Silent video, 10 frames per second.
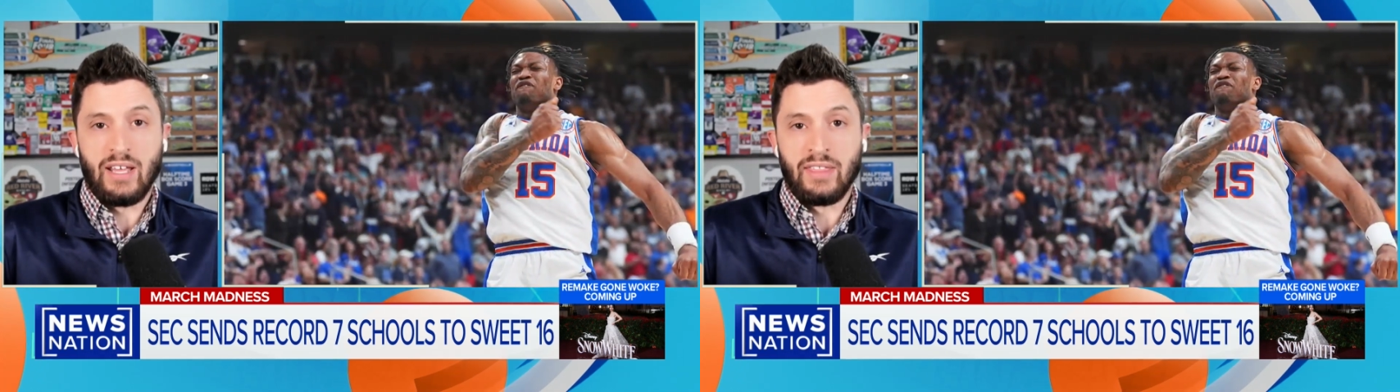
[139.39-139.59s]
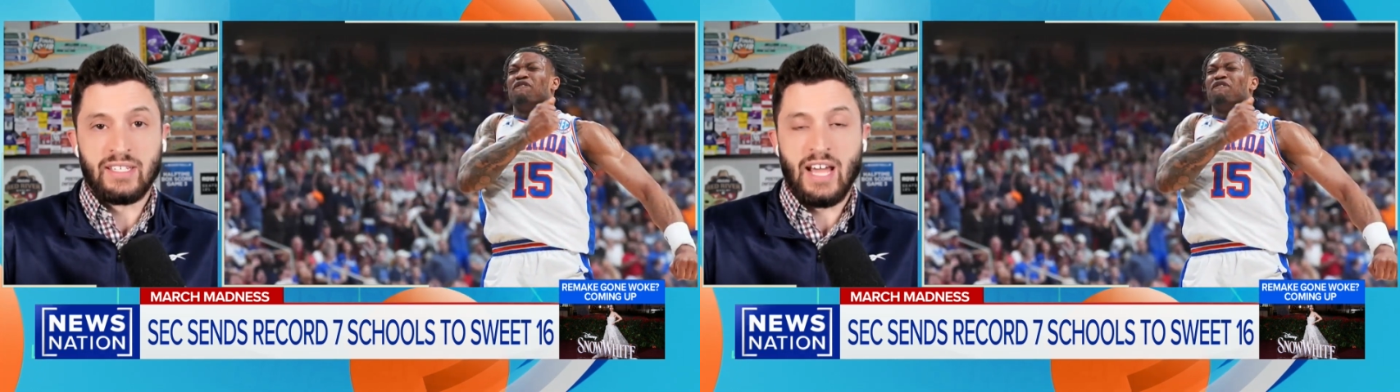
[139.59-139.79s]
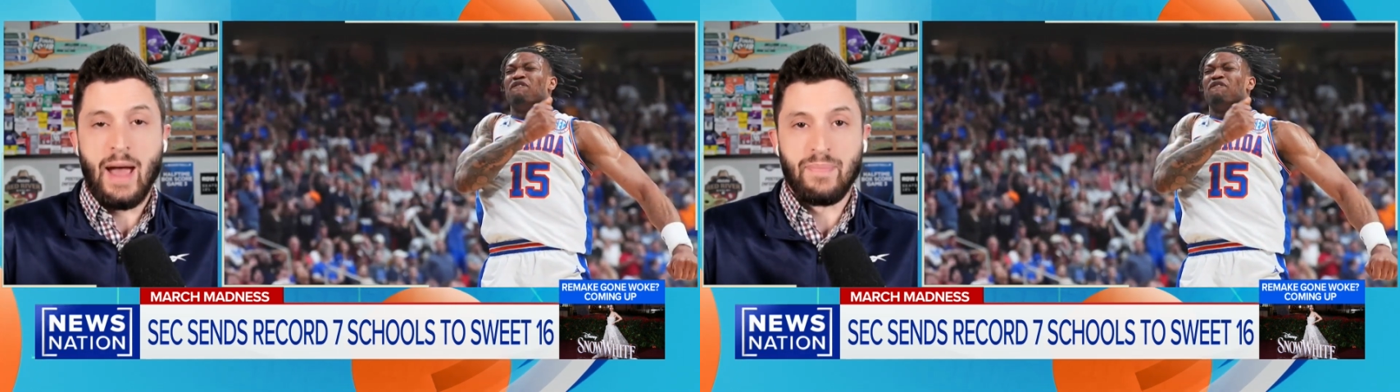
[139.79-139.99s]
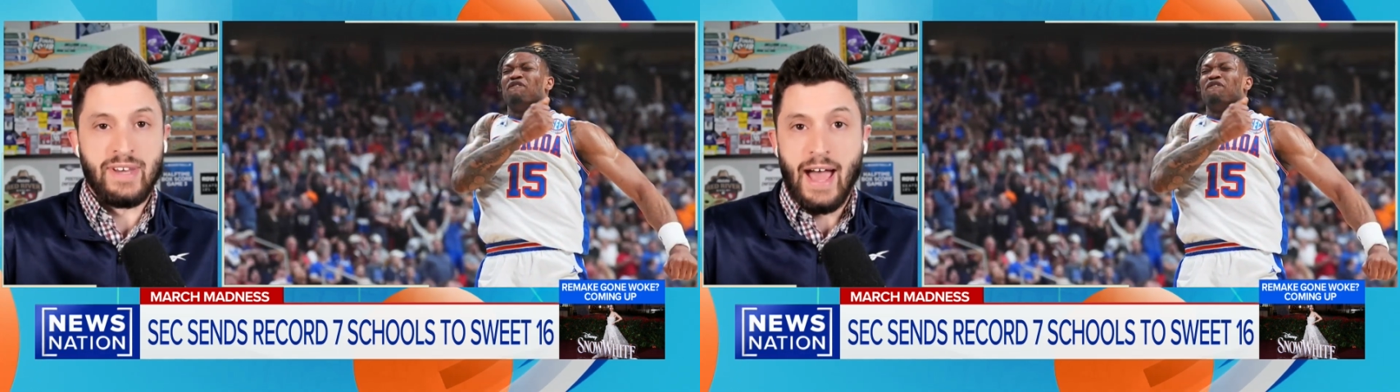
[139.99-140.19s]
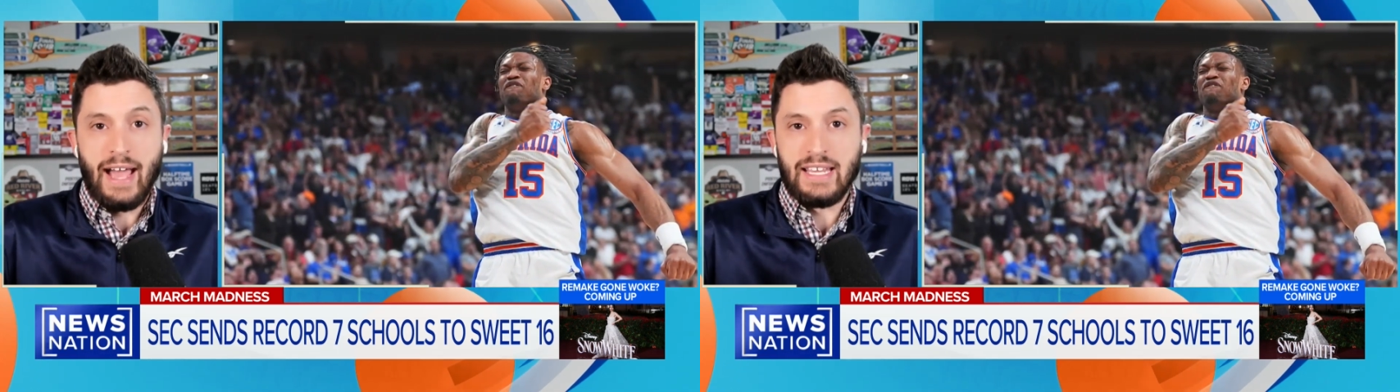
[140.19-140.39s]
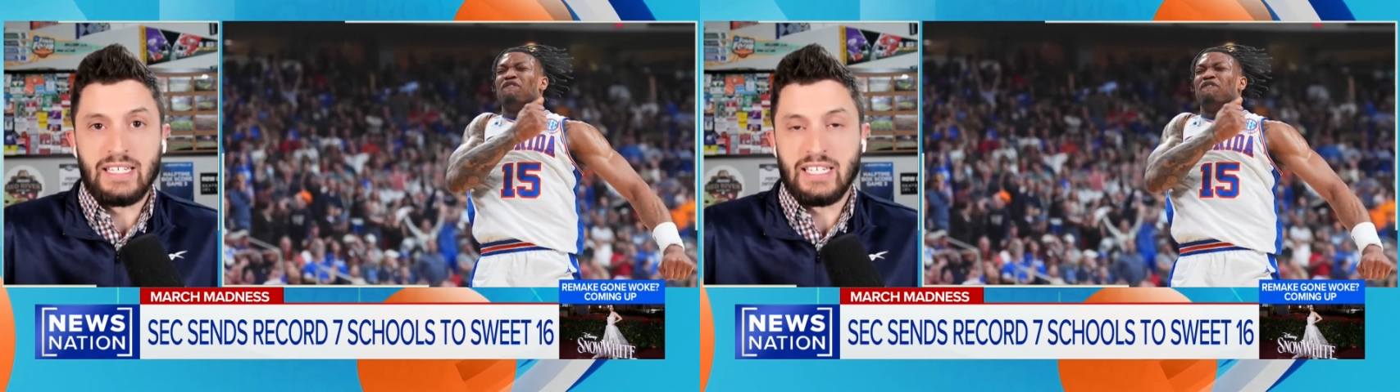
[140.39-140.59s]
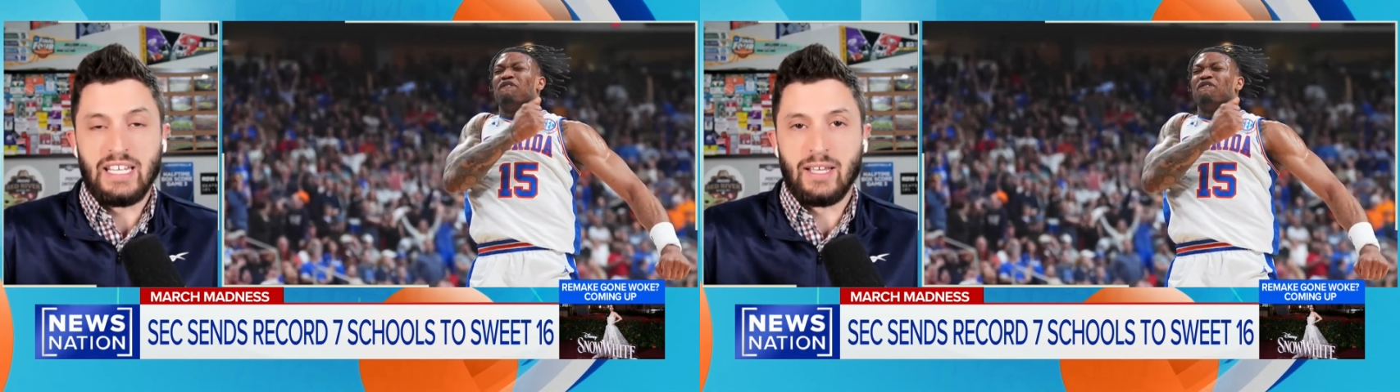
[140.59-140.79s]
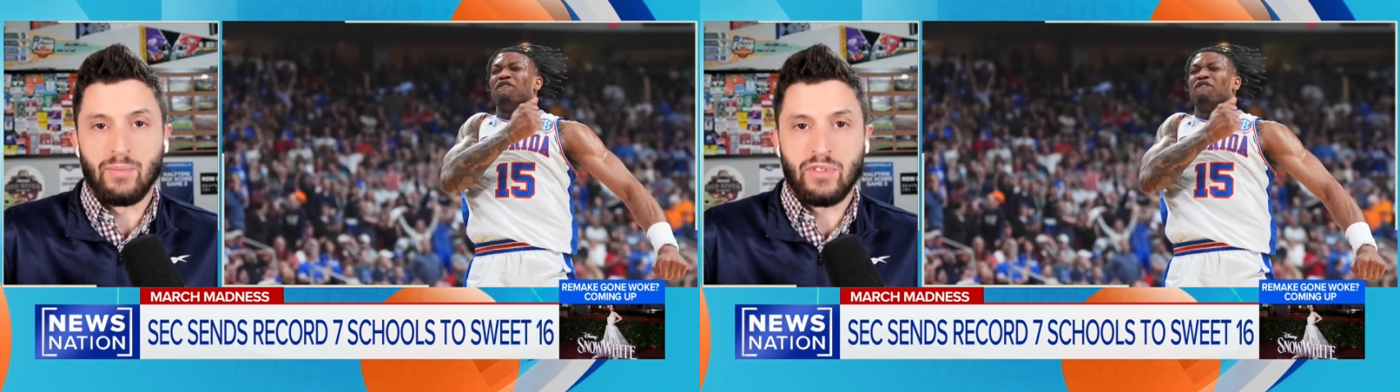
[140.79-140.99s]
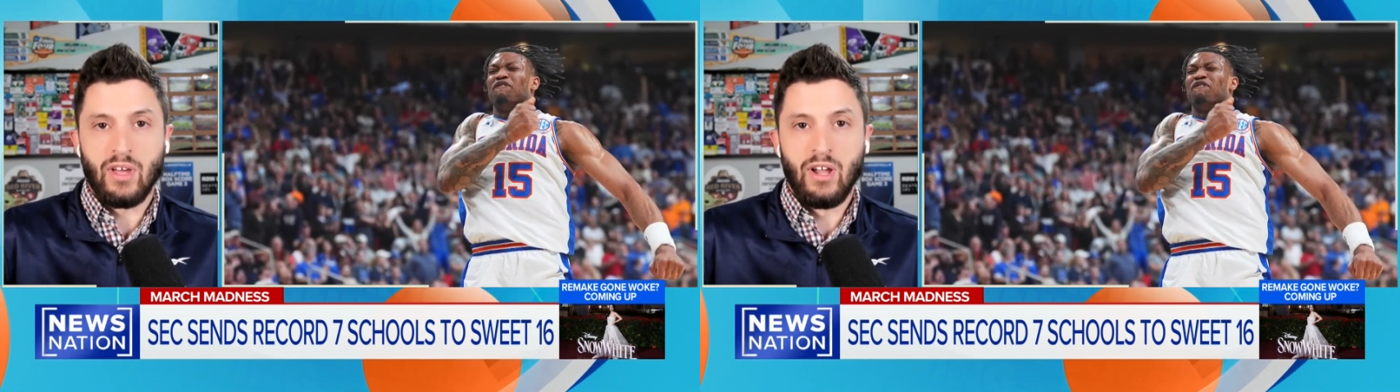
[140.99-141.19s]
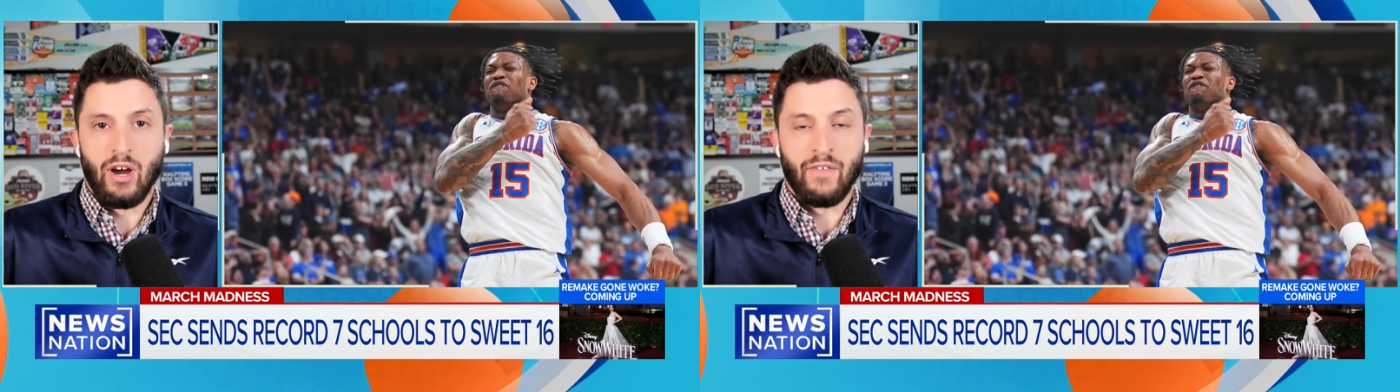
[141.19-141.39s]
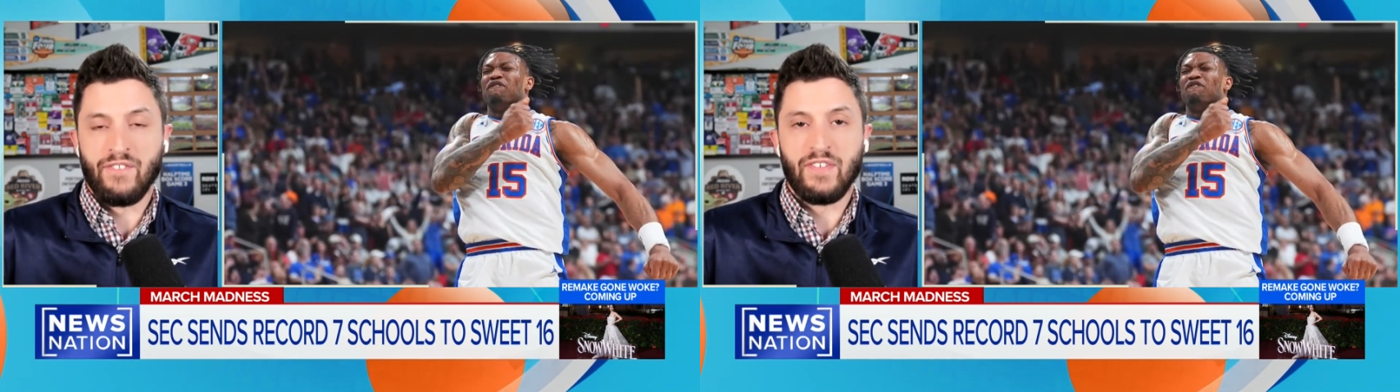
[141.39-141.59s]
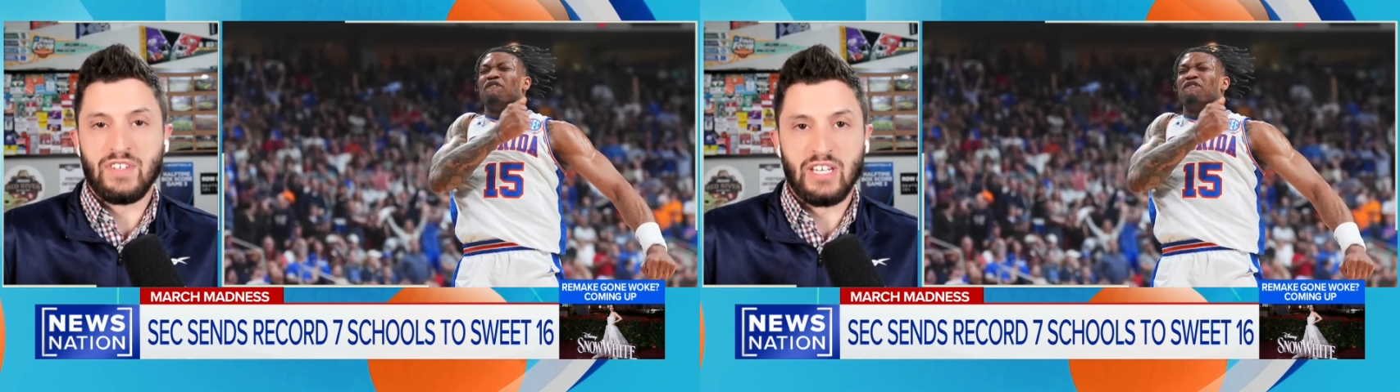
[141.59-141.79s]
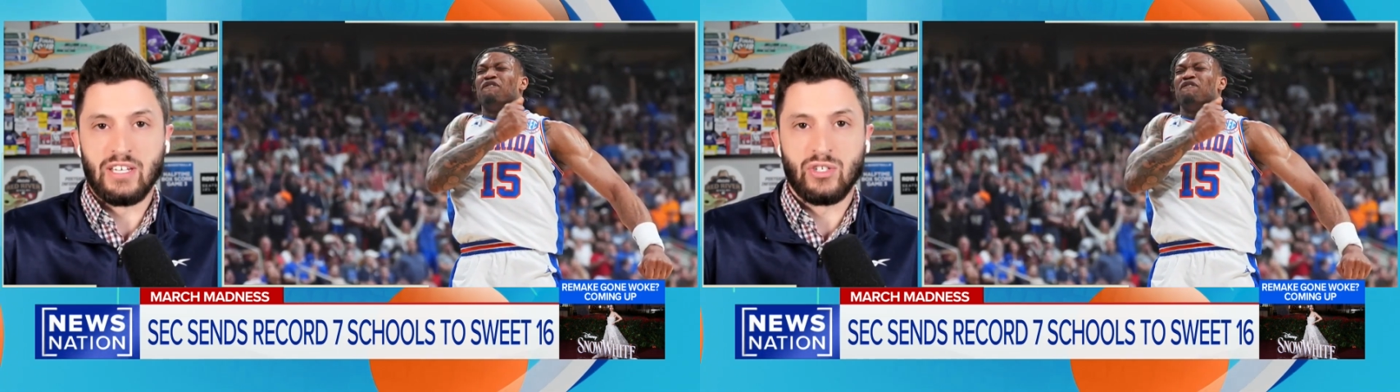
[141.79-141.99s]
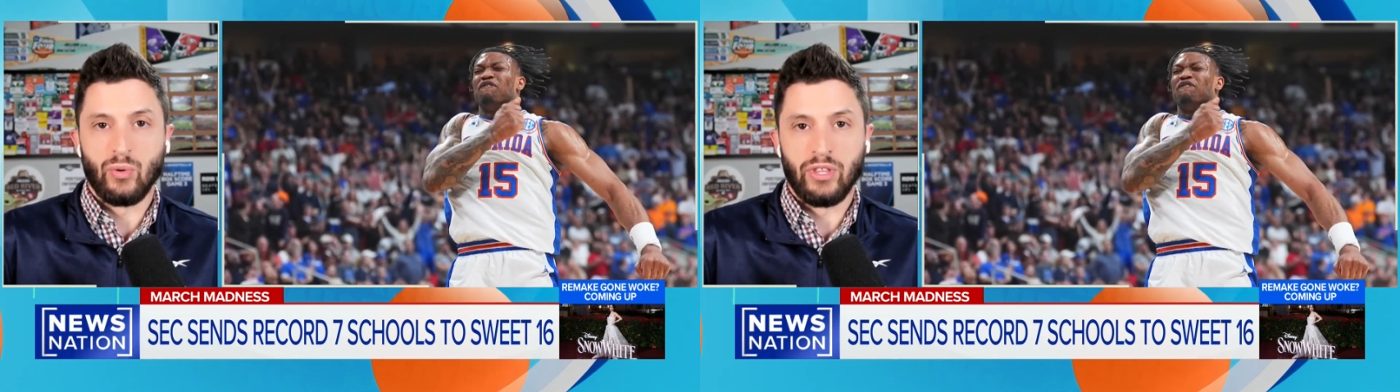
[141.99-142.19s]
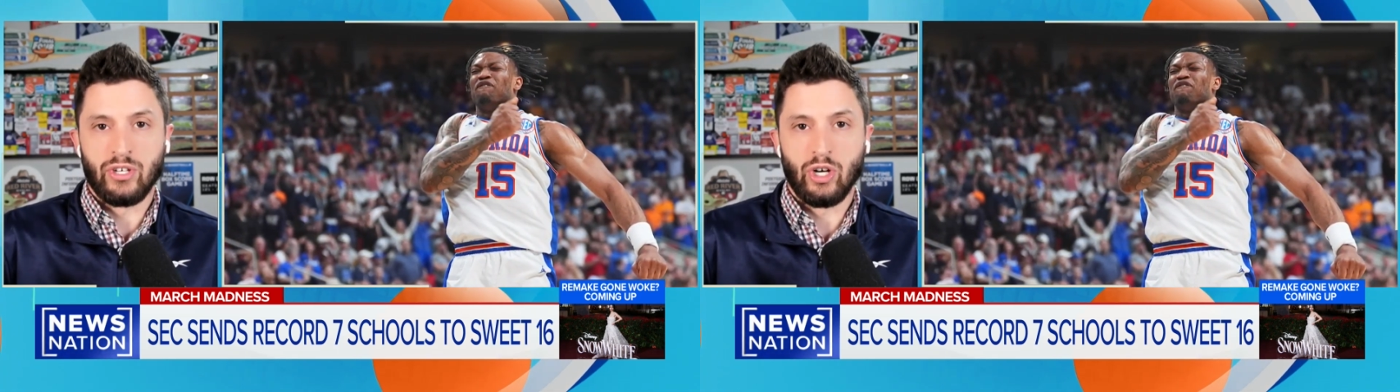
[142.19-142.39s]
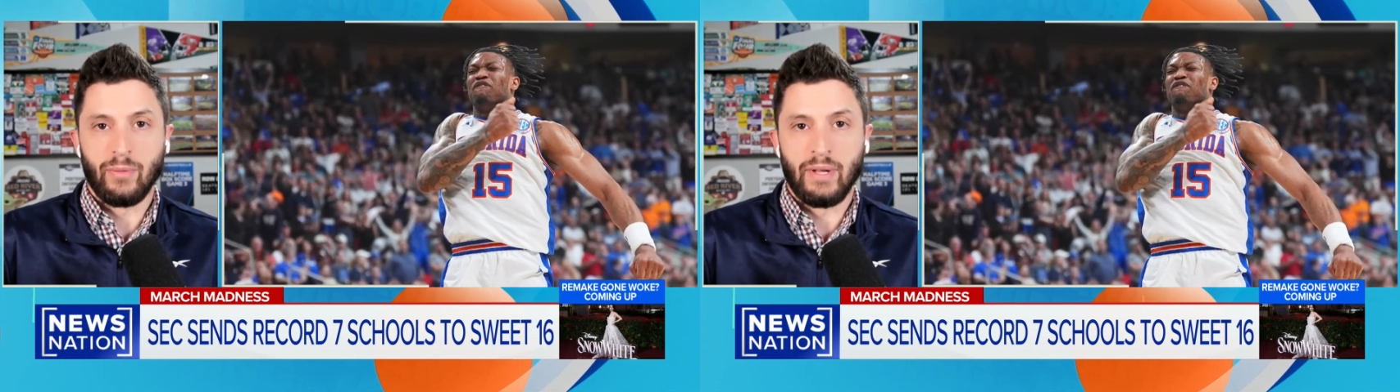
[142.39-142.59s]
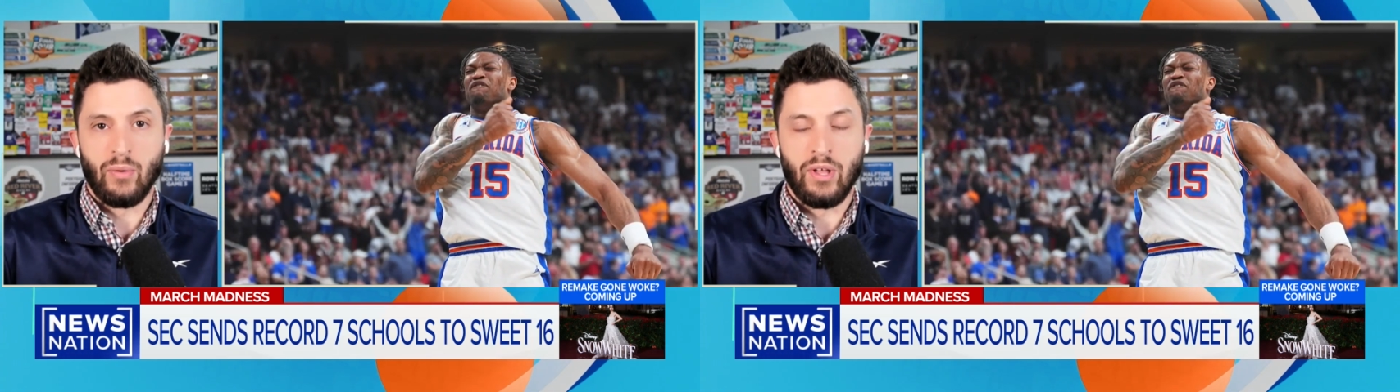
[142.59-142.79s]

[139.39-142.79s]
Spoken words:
And the top 9 teams are 15-2 in the tournament,